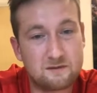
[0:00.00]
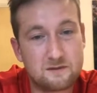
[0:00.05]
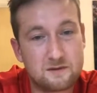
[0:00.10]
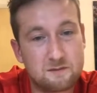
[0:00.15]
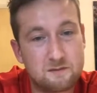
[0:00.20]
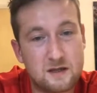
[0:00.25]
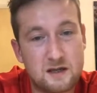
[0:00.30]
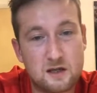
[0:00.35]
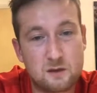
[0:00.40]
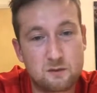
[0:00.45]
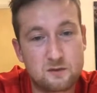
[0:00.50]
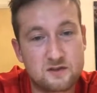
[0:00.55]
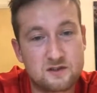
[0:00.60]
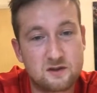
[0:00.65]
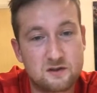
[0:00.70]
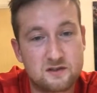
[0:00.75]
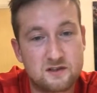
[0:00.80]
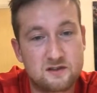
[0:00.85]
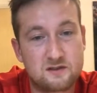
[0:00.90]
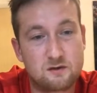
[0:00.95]
and Mika will
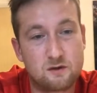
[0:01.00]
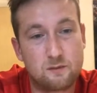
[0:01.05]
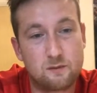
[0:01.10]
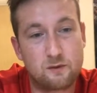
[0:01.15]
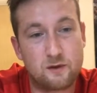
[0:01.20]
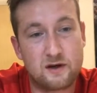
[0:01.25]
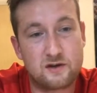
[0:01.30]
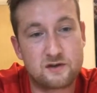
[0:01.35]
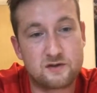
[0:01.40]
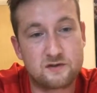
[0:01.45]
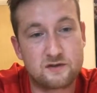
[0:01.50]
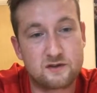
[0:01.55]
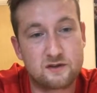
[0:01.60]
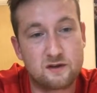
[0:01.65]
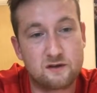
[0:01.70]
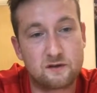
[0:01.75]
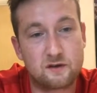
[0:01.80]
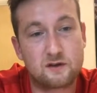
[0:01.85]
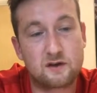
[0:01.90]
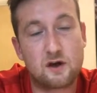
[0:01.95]
slot into operations
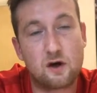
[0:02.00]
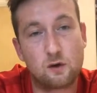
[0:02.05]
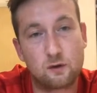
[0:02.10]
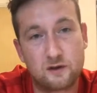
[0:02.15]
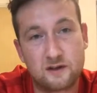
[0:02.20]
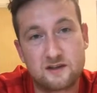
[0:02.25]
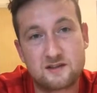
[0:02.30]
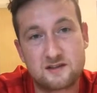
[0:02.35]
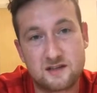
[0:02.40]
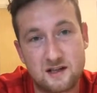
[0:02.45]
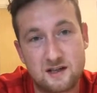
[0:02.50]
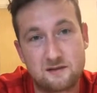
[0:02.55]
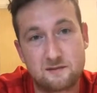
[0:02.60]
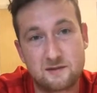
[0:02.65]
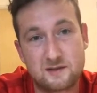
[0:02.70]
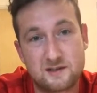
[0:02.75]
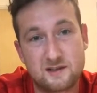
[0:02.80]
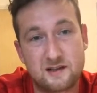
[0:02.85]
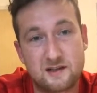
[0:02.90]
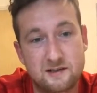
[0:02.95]
at London Colney
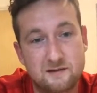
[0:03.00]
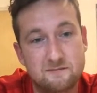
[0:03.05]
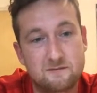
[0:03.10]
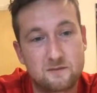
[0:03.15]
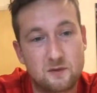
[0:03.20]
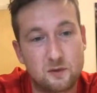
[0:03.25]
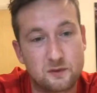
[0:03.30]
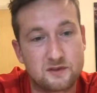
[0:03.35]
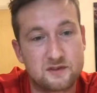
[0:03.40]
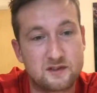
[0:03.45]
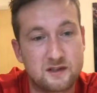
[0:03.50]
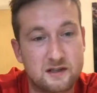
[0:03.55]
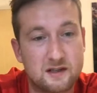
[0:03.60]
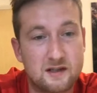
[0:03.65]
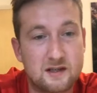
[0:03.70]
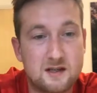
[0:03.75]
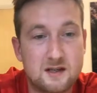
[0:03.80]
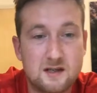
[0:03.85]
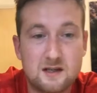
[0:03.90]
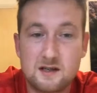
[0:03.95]
seamlessly.
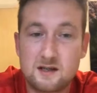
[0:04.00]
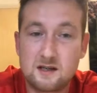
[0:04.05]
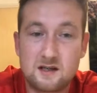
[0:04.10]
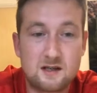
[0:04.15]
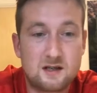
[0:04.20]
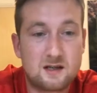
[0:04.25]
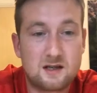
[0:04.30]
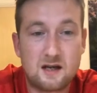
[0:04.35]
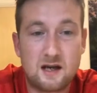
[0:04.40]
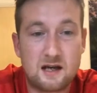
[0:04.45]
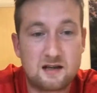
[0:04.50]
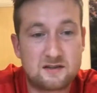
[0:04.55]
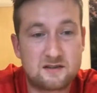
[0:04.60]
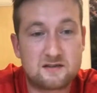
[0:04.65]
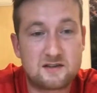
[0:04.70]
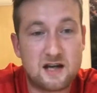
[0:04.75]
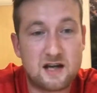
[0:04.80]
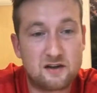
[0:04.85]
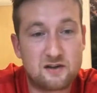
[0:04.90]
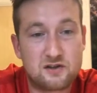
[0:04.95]
Honestly, he's
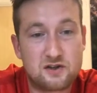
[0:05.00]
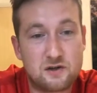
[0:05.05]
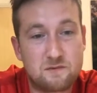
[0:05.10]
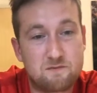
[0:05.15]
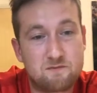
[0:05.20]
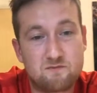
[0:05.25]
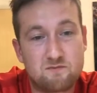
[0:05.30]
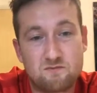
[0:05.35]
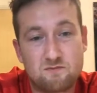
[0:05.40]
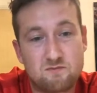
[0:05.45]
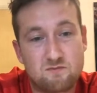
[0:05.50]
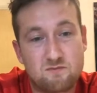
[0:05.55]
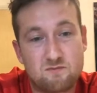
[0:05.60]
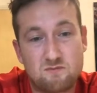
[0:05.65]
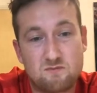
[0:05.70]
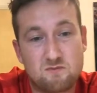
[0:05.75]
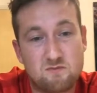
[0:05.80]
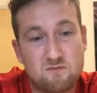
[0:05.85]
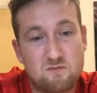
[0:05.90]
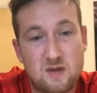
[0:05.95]
intelligent
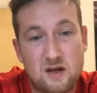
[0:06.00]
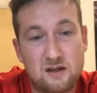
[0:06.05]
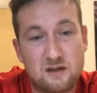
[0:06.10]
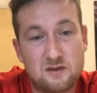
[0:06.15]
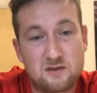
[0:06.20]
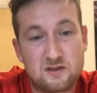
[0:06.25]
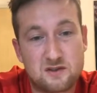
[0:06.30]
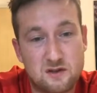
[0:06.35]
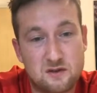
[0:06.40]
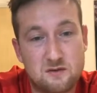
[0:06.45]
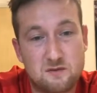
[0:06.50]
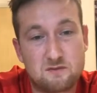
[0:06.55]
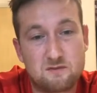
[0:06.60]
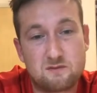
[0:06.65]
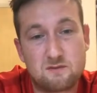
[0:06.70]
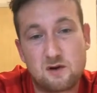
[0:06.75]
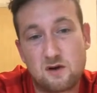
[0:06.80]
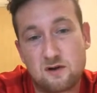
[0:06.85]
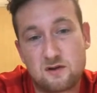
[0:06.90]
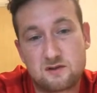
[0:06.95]
and he'll suit
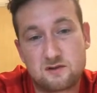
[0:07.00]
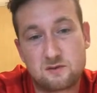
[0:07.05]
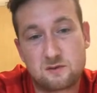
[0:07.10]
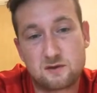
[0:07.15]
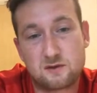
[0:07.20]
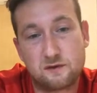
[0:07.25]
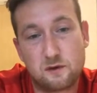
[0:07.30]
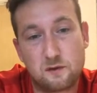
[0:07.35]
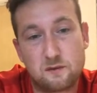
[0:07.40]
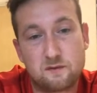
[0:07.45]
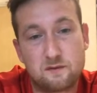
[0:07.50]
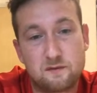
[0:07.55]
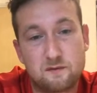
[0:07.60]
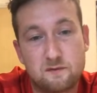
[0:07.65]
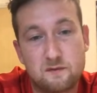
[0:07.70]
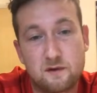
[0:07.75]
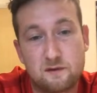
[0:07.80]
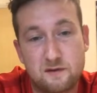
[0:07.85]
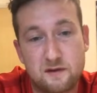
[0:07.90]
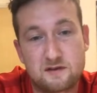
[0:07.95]
Arsenal's fluent
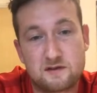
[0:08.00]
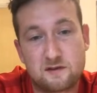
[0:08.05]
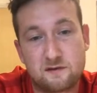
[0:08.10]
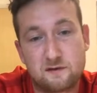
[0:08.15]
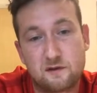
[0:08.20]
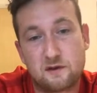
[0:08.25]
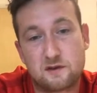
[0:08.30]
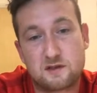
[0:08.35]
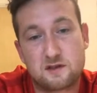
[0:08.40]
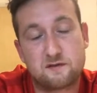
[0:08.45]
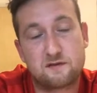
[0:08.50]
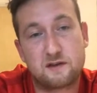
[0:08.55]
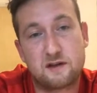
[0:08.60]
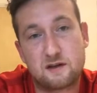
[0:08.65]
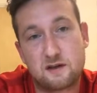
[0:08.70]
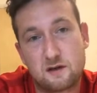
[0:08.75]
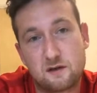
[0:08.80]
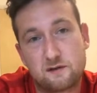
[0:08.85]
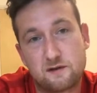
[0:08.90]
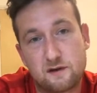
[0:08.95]
offensive
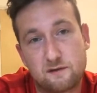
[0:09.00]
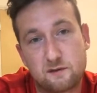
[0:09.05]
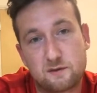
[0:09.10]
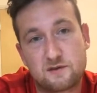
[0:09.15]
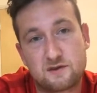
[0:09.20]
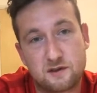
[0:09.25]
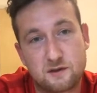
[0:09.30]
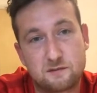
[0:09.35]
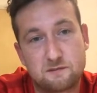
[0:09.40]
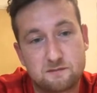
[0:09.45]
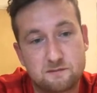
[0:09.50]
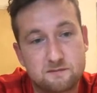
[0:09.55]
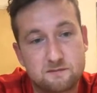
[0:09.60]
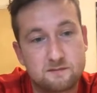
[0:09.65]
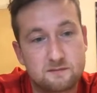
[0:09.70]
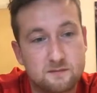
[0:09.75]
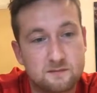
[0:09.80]
philosophy at youth level too.